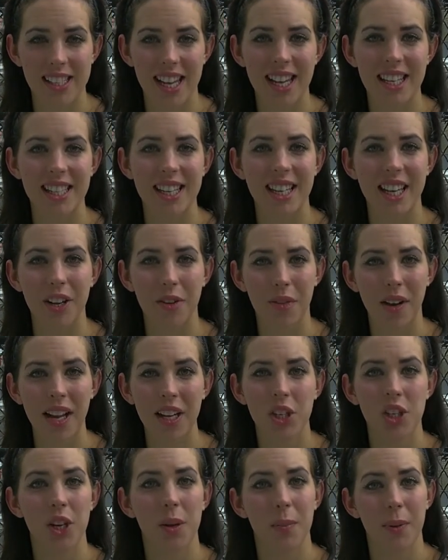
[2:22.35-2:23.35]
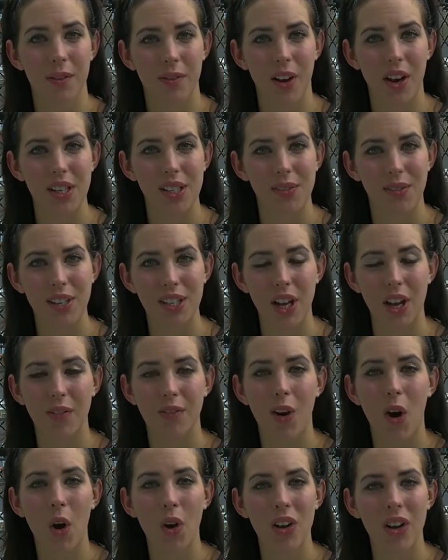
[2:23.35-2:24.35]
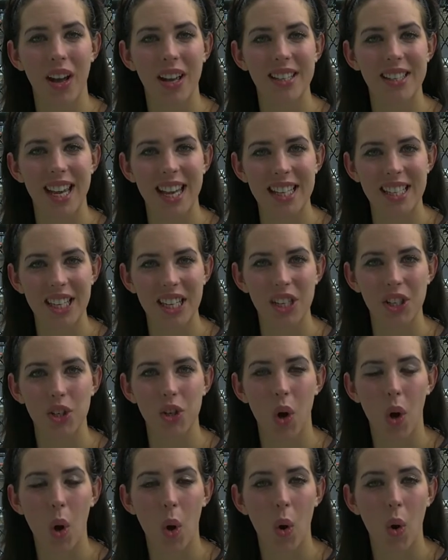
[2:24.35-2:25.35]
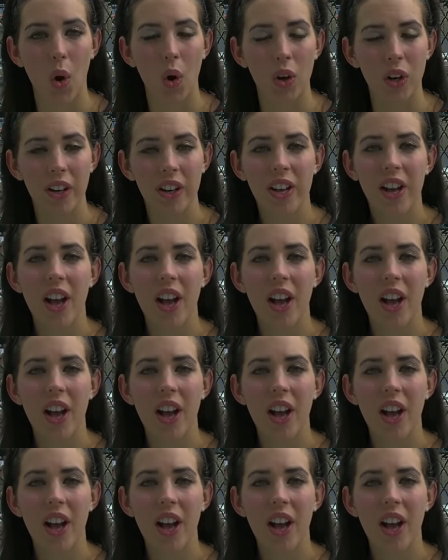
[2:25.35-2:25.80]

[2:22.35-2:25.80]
dating and relationship advice video for onlinedating.org